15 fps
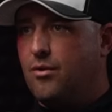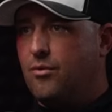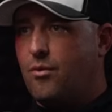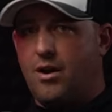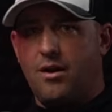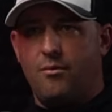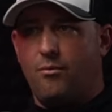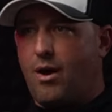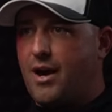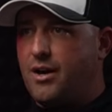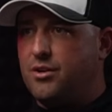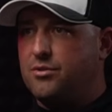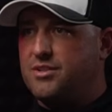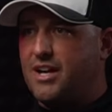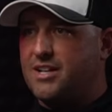Why? Why
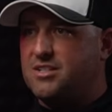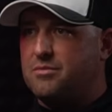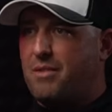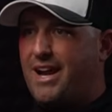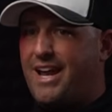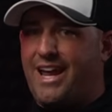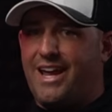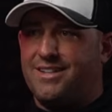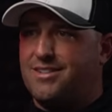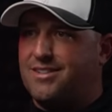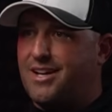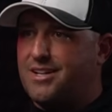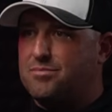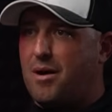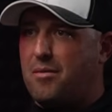are you texting my aunt to
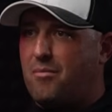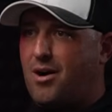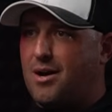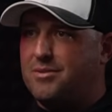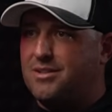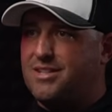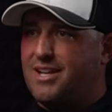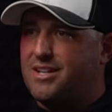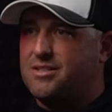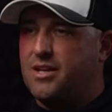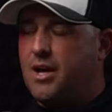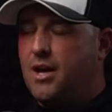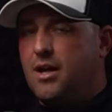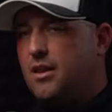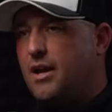text my mom to
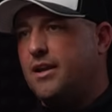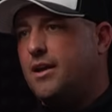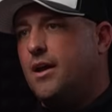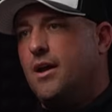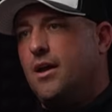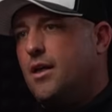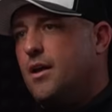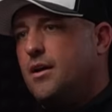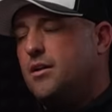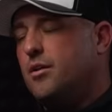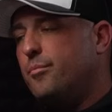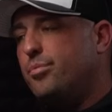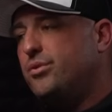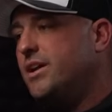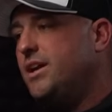text? Like,
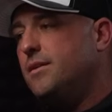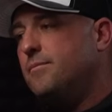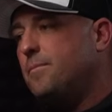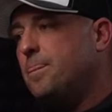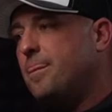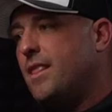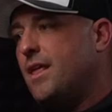complete.